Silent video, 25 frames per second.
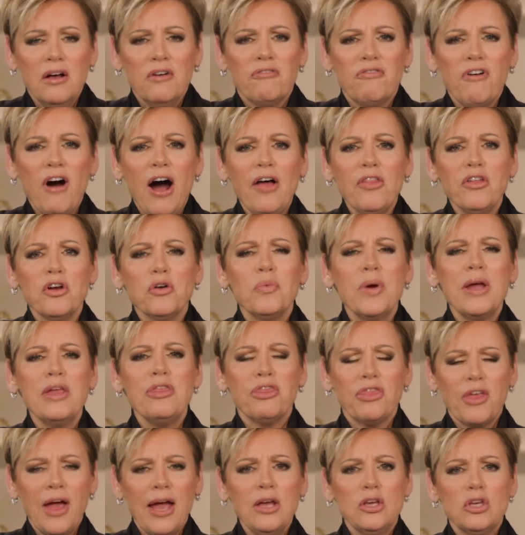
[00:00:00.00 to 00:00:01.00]
Father, we
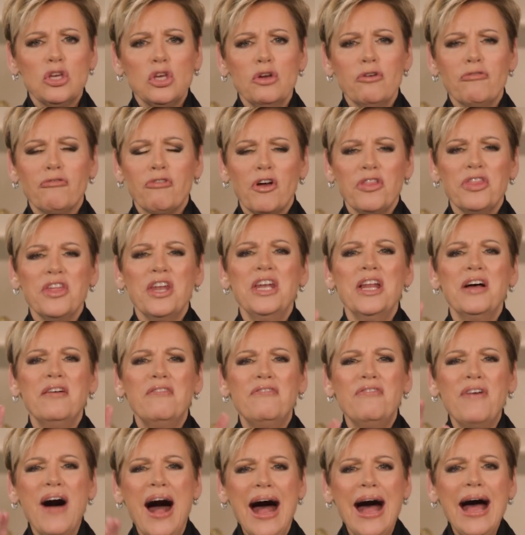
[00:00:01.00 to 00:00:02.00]
thank you for the
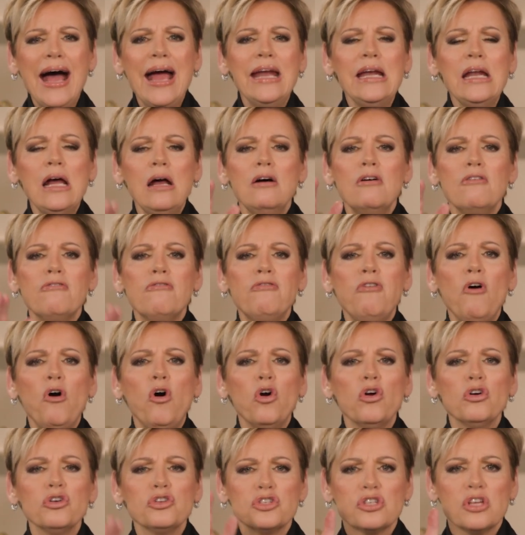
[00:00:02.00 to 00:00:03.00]
divine
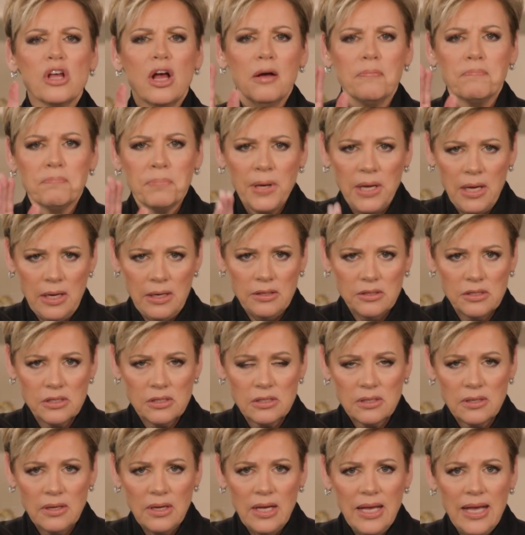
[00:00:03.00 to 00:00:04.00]
force of
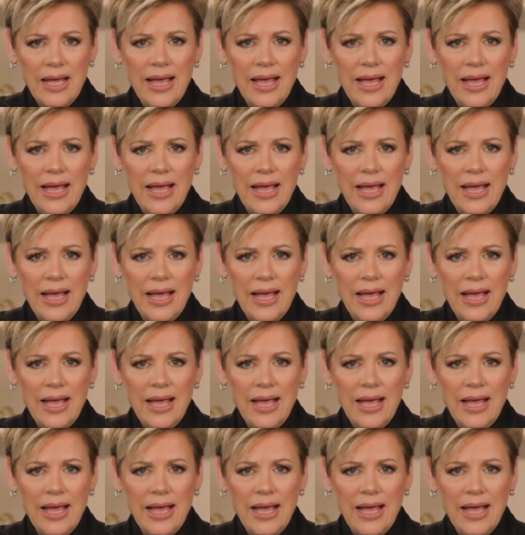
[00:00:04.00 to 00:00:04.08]
peace.